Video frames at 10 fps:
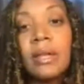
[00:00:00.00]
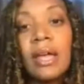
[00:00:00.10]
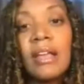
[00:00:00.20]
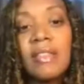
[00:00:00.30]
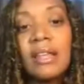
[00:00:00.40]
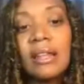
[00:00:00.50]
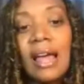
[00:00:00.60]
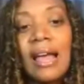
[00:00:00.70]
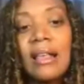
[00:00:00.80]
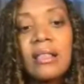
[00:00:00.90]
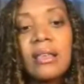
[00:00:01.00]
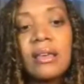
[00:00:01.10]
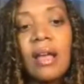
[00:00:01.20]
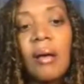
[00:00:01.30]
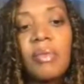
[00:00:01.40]
And then
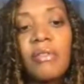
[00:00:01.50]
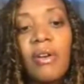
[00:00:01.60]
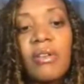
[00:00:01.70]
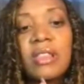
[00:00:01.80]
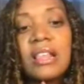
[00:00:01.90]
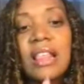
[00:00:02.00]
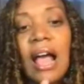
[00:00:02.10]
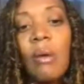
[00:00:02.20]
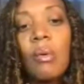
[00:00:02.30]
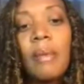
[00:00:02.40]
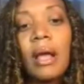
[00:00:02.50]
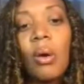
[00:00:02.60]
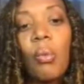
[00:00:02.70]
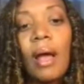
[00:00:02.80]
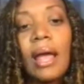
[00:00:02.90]
lastly, the verse says, I will make a
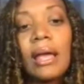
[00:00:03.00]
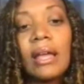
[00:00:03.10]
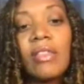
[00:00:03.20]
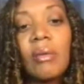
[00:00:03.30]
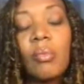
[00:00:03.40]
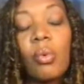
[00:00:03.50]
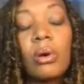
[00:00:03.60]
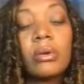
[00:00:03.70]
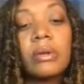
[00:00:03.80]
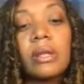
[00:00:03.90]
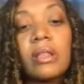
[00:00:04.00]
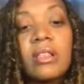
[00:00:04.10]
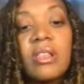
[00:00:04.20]
way in the wilderness.